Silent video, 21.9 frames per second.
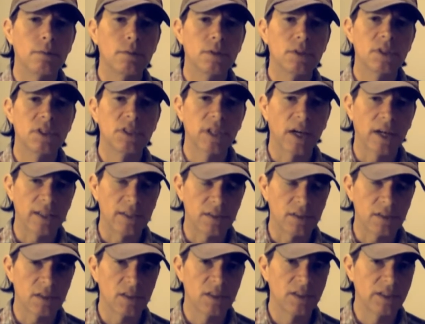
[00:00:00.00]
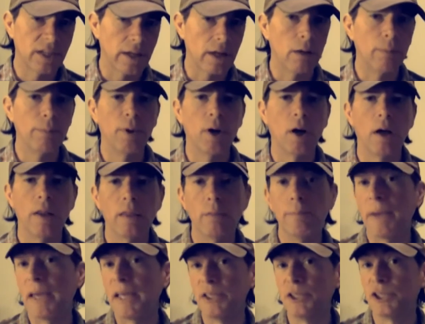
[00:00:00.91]
sites set up on
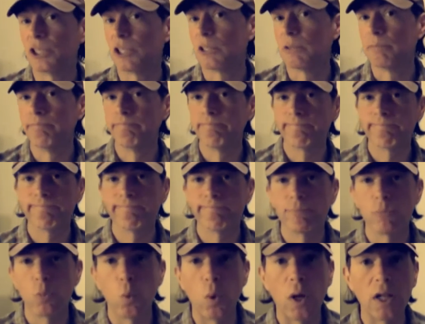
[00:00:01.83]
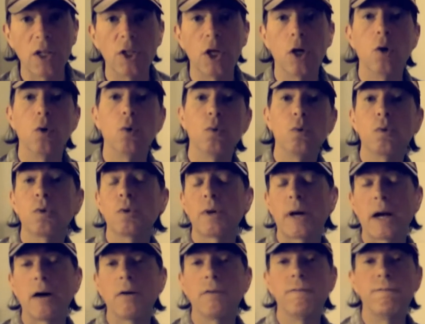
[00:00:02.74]
the major well-known
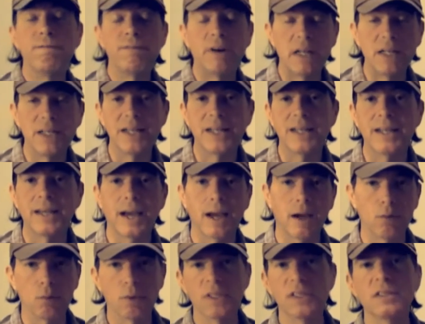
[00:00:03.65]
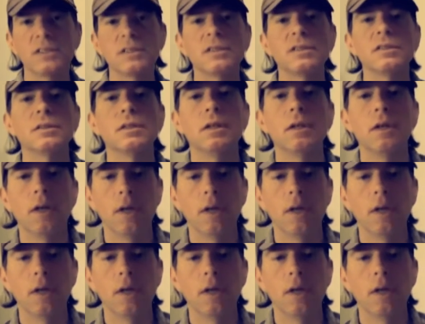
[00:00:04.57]
crowdfunding outlets.